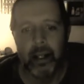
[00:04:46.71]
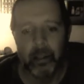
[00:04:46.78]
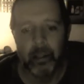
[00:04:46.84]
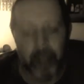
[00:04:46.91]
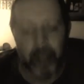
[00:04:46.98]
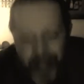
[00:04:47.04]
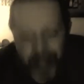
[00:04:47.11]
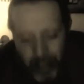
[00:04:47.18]

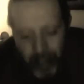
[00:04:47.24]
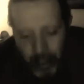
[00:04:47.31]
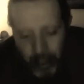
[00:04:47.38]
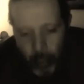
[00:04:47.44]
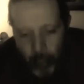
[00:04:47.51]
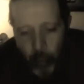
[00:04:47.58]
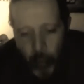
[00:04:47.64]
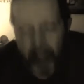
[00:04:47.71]
But
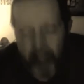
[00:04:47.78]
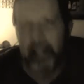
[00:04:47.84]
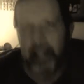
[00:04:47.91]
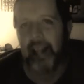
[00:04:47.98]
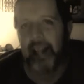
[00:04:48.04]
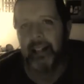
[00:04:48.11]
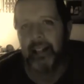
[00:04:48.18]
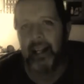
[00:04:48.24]
he wouldn't
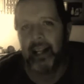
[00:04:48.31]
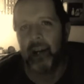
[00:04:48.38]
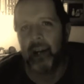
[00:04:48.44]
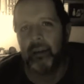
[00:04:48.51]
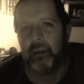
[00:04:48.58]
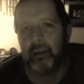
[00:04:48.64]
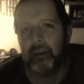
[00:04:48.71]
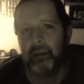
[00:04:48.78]
kick
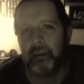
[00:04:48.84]
down